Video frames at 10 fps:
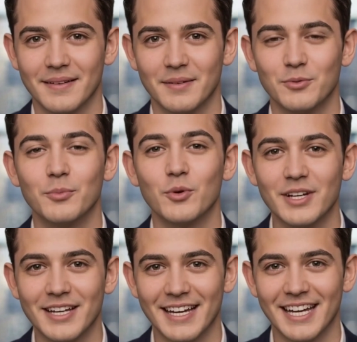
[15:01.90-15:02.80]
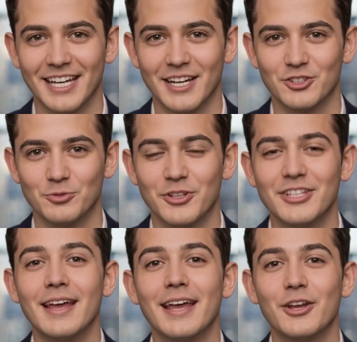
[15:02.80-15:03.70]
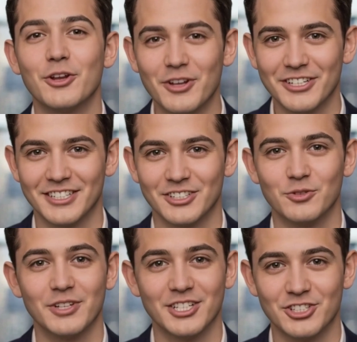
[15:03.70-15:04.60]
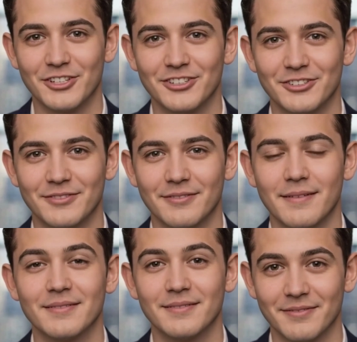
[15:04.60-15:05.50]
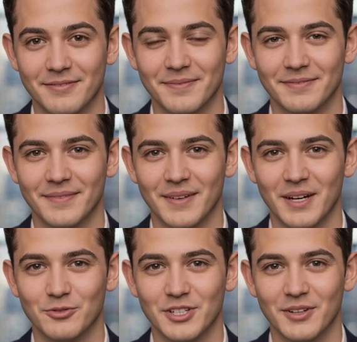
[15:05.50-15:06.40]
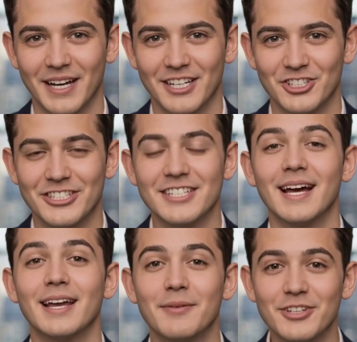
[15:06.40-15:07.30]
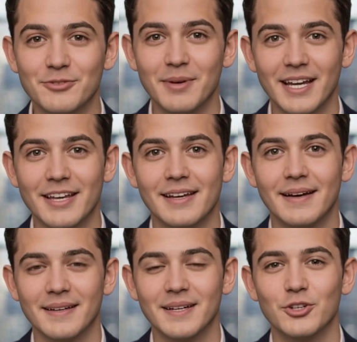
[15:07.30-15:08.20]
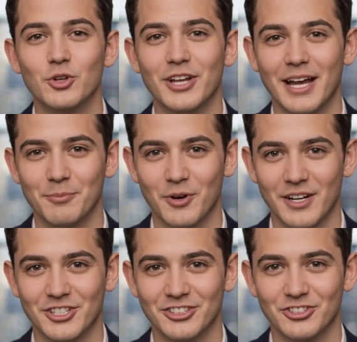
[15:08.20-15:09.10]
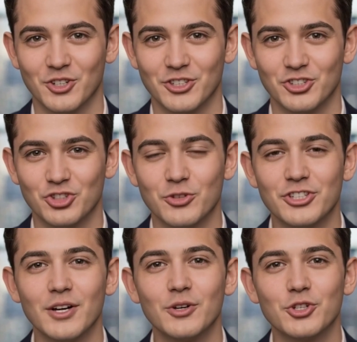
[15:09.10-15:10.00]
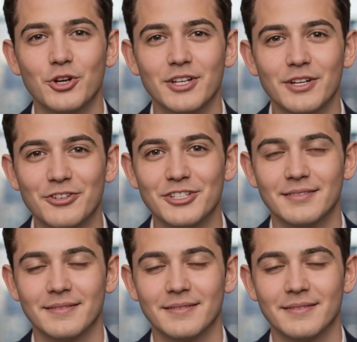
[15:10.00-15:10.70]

reported an 800% increase in donations. Unreal Engine signups spiked. New game projects started choosing alternatives.